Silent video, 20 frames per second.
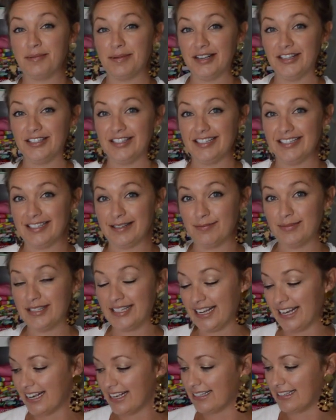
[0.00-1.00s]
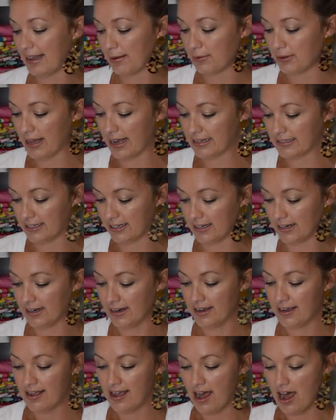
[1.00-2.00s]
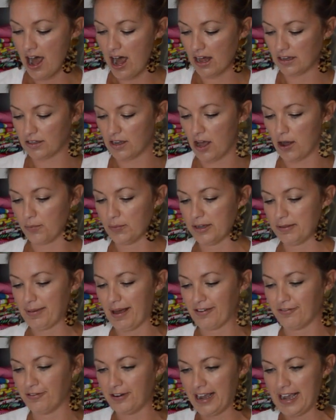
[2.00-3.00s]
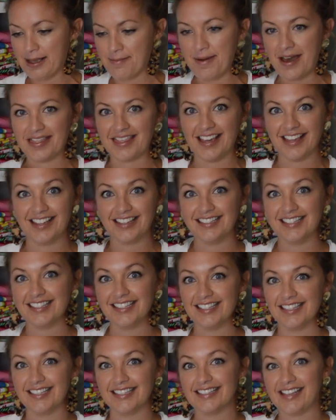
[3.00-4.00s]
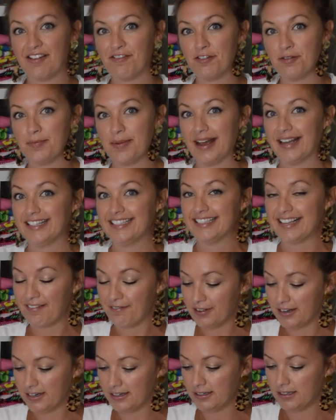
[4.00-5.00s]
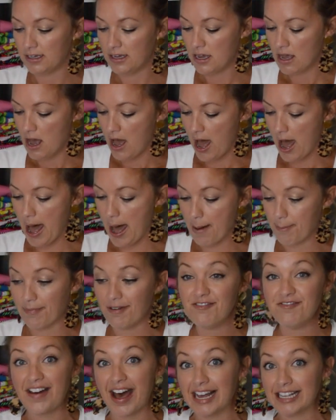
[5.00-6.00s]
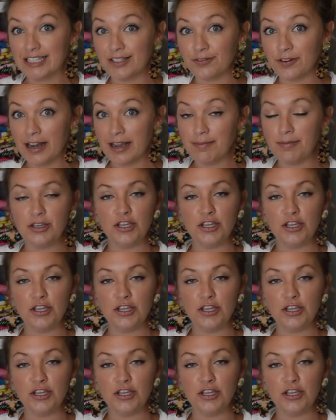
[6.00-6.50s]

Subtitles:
to be using some sticky stabilizer along with my frame. I think this is a 7x7 fast frame.